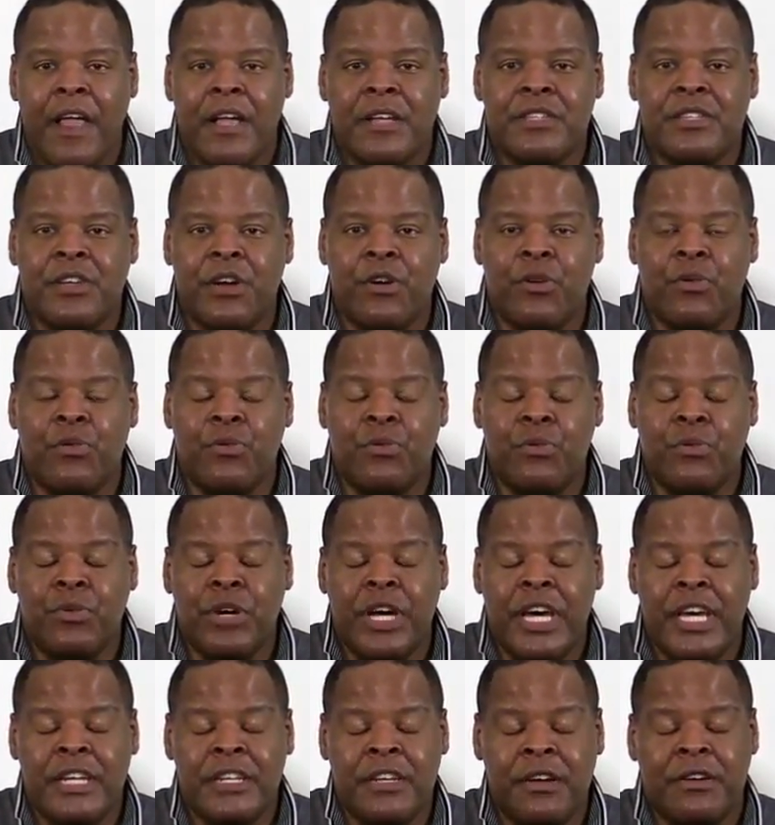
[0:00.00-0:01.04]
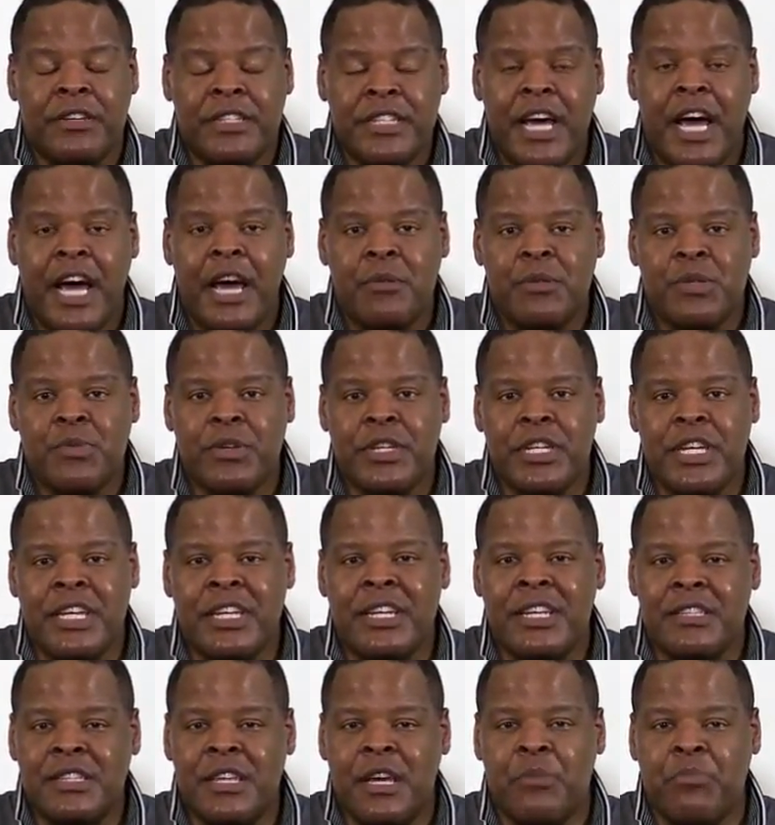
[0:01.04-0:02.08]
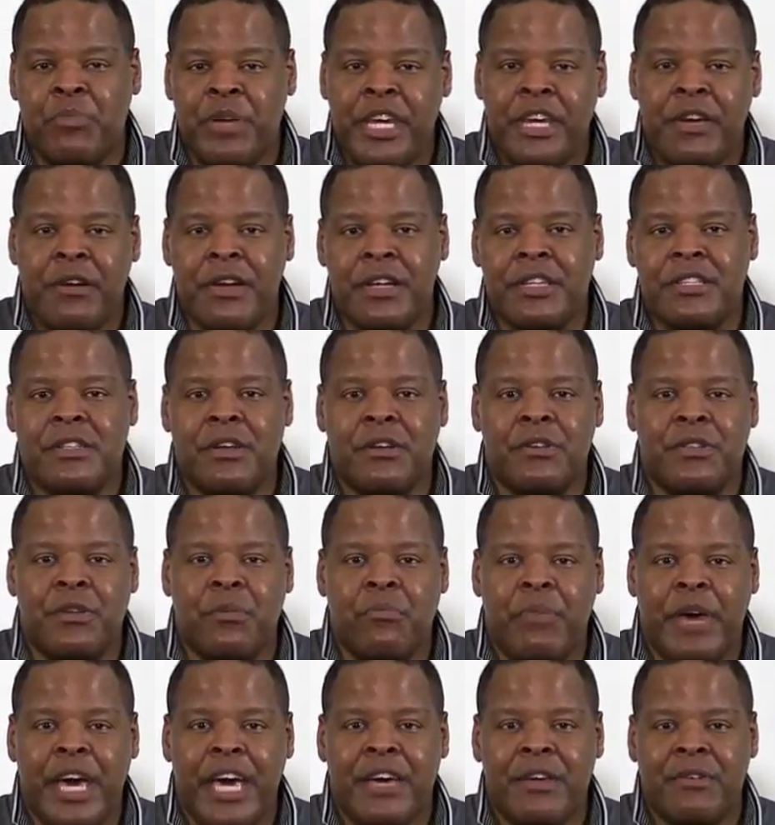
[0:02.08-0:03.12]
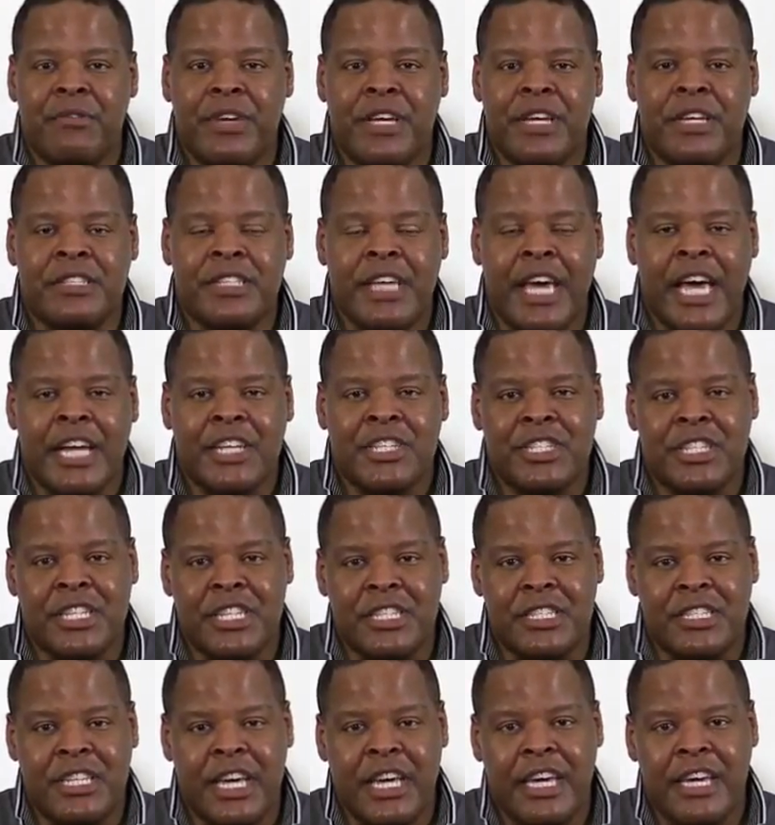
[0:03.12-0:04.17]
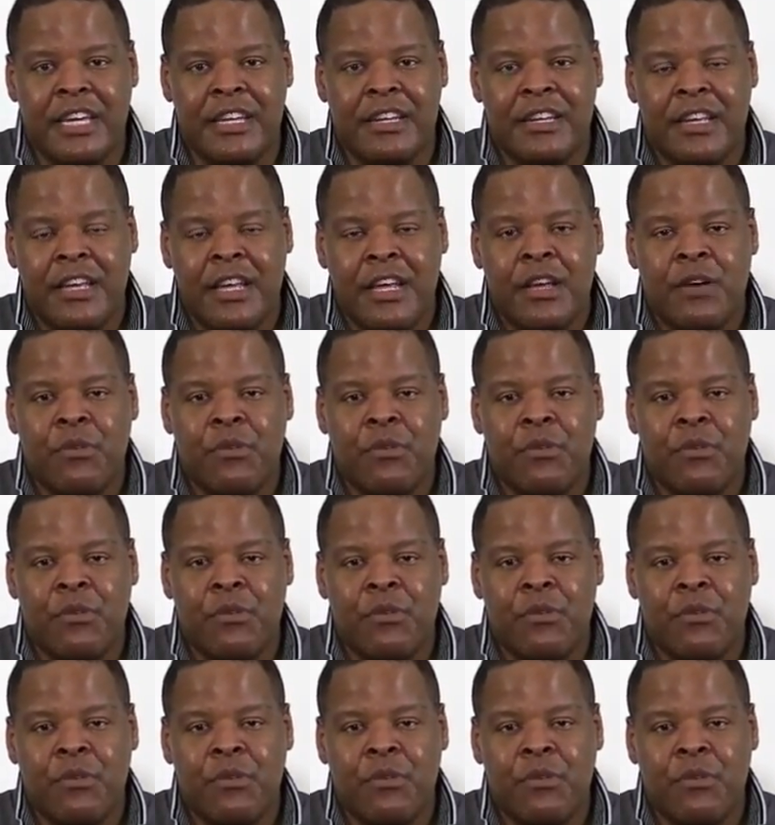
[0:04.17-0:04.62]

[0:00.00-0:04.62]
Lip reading: So there are times when it does appear as though the battery is actually dead.